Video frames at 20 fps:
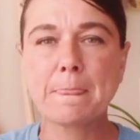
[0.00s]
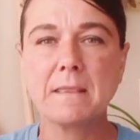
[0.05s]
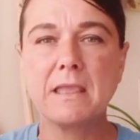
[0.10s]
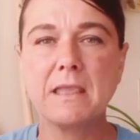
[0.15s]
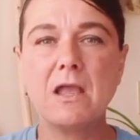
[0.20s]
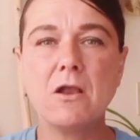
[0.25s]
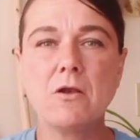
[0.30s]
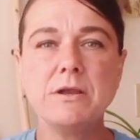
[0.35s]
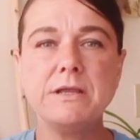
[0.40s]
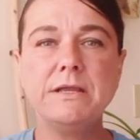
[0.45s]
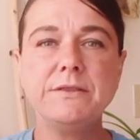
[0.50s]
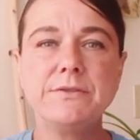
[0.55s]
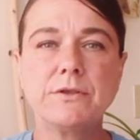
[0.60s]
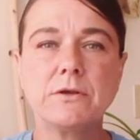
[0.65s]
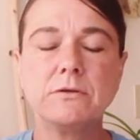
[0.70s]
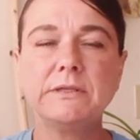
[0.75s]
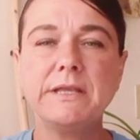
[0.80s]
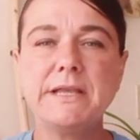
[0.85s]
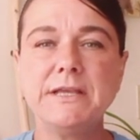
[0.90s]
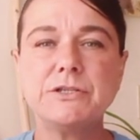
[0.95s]
carrying
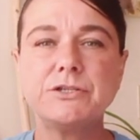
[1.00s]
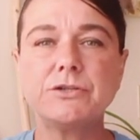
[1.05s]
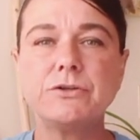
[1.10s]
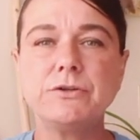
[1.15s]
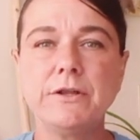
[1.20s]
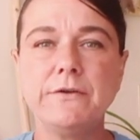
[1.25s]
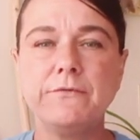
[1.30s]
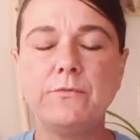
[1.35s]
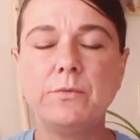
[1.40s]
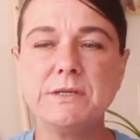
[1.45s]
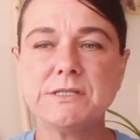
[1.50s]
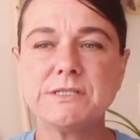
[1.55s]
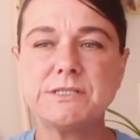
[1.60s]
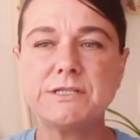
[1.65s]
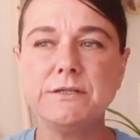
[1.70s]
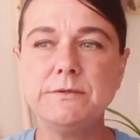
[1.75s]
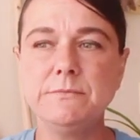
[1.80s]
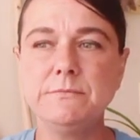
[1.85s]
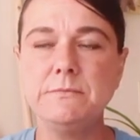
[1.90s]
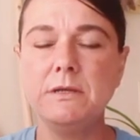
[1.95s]
their lantern of
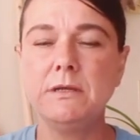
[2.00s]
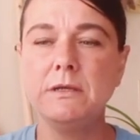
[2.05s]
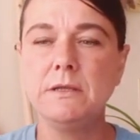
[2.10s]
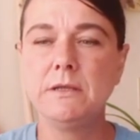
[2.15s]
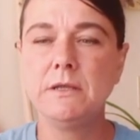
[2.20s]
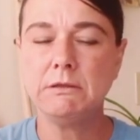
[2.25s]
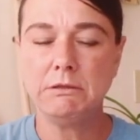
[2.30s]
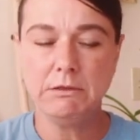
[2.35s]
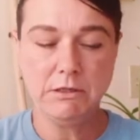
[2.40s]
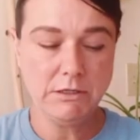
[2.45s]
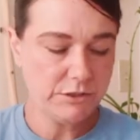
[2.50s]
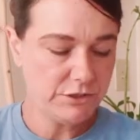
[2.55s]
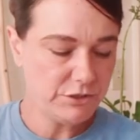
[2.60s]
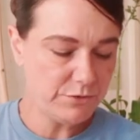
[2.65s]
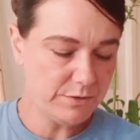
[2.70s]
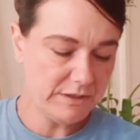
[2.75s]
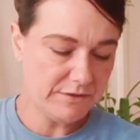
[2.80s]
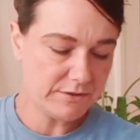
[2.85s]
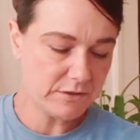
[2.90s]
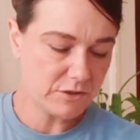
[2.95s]
wisdom,
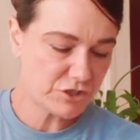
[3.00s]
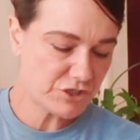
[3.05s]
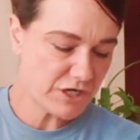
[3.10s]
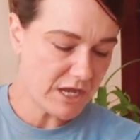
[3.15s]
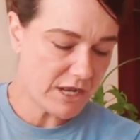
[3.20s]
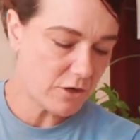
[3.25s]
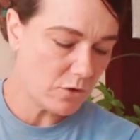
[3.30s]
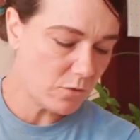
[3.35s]
doing their shadow